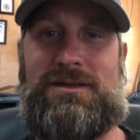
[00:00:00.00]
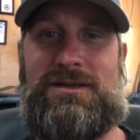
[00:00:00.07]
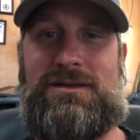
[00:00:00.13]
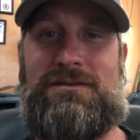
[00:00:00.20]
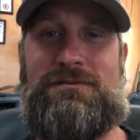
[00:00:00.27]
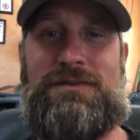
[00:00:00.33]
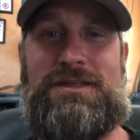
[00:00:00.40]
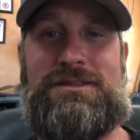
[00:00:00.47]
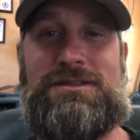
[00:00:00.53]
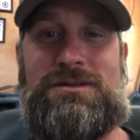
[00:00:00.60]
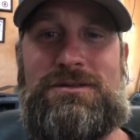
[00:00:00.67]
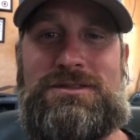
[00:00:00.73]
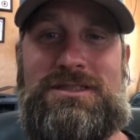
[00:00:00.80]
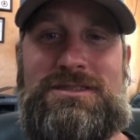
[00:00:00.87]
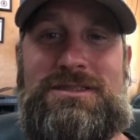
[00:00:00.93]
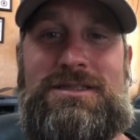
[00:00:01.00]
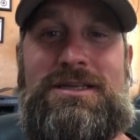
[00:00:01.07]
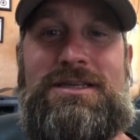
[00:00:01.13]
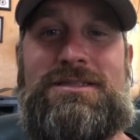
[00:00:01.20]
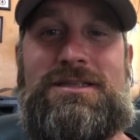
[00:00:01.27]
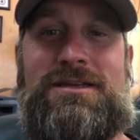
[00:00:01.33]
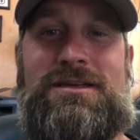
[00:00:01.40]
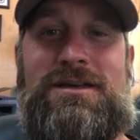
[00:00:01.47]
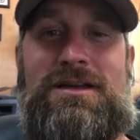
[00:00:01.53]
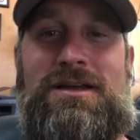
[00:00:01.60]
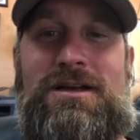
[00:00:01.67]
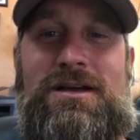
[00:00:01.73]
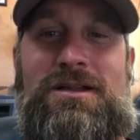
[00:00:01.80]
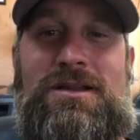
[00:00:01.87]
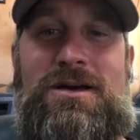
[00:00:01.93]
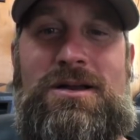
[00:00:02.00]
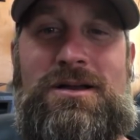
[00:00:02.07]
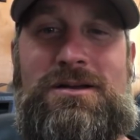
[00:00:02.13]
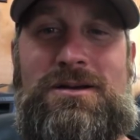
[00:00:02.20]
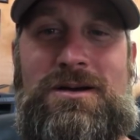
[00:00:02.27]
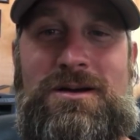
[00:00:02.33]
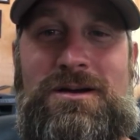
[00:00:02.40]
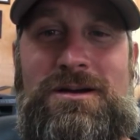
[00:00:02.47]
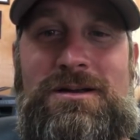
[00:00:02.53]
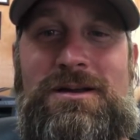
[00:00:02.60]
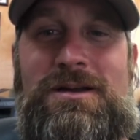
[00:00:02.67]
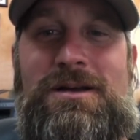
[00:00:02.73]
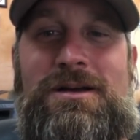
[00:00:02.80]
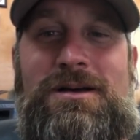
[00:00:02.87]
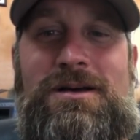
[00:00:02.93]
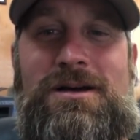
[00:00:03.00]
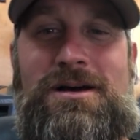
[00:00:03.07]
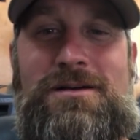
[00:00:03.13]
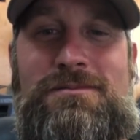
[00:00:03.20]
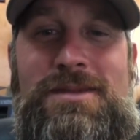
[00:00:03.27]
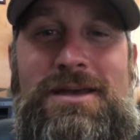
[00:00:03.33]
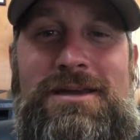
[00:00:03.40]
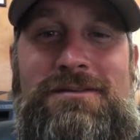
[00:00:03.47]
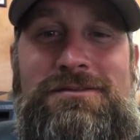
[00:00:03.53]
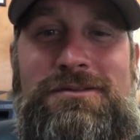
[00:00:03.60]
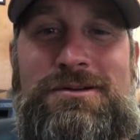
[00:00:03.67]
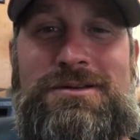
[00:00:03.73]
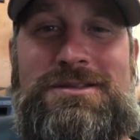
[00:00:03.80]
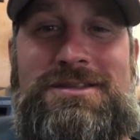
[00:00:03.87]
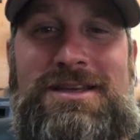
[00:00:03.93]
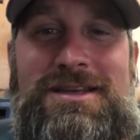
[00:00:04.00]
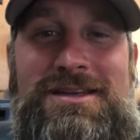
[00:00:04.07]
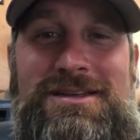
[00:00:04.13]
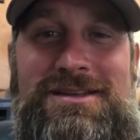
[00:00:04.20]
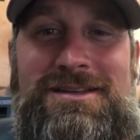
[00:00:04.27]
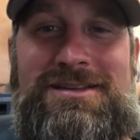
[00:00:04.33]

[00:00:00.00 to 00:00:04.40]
Vito says he needs a Lana Car Ahmed for his tank.